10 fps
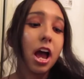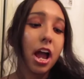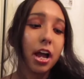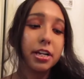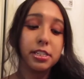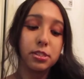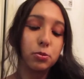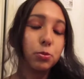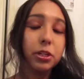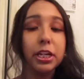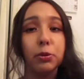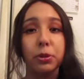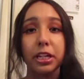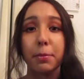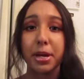it's really,
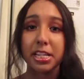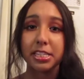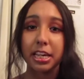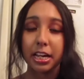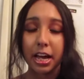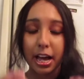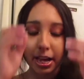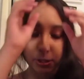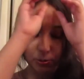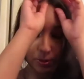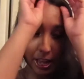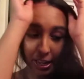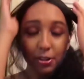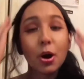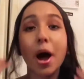really amazing. I
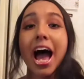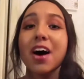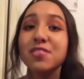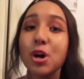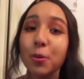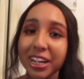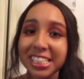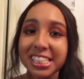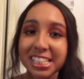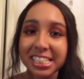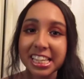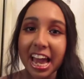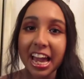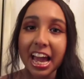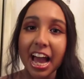don't know. I have no words to
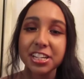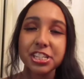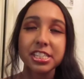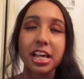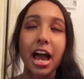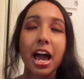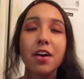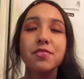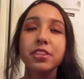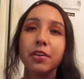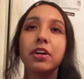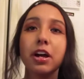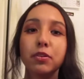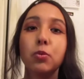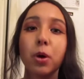say. I have never
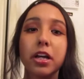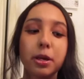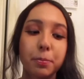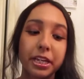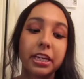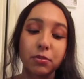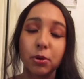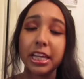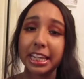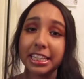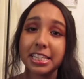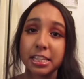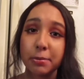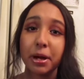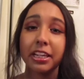ever won a big giveaway like this
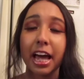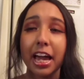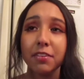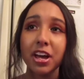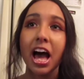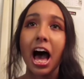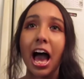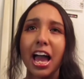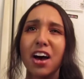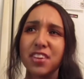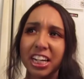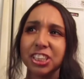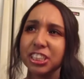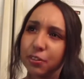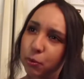in my life. I have
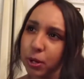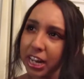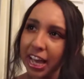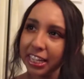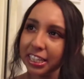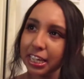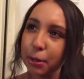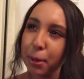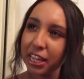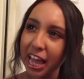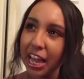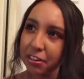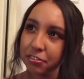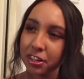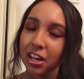actually never won anything in my
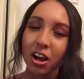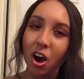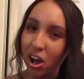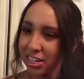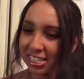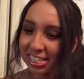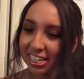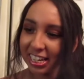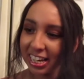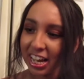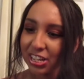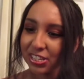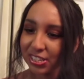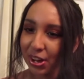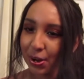life, honestly.
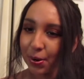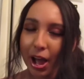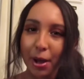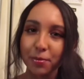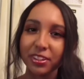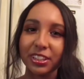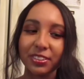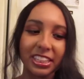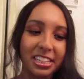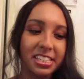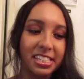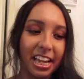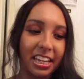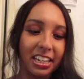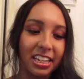So I'm really, really
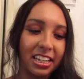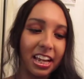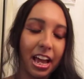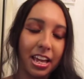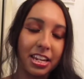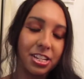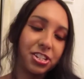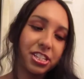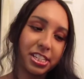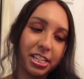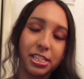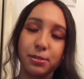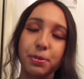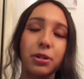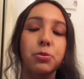excited, and it's just, it's
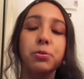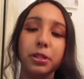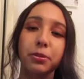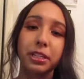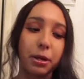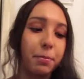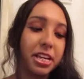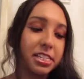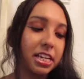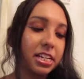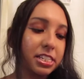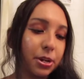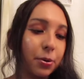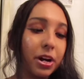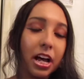been really, really amazing.
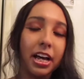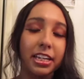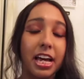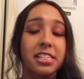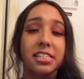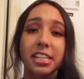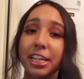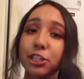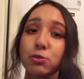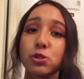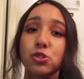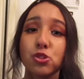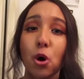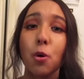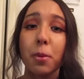So yes, thank you
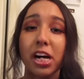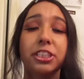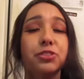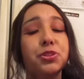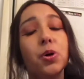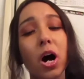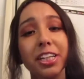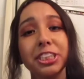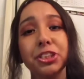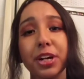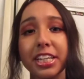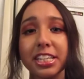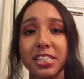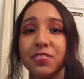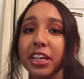so much. If you all enjoyed
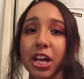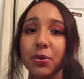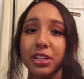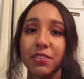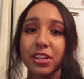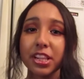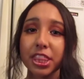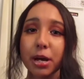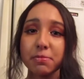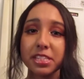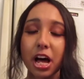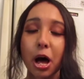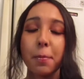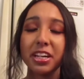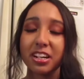this video, give it a thumbs
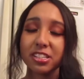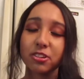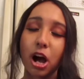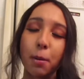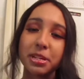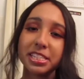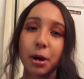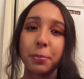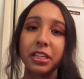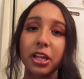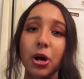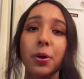up and also comment down below.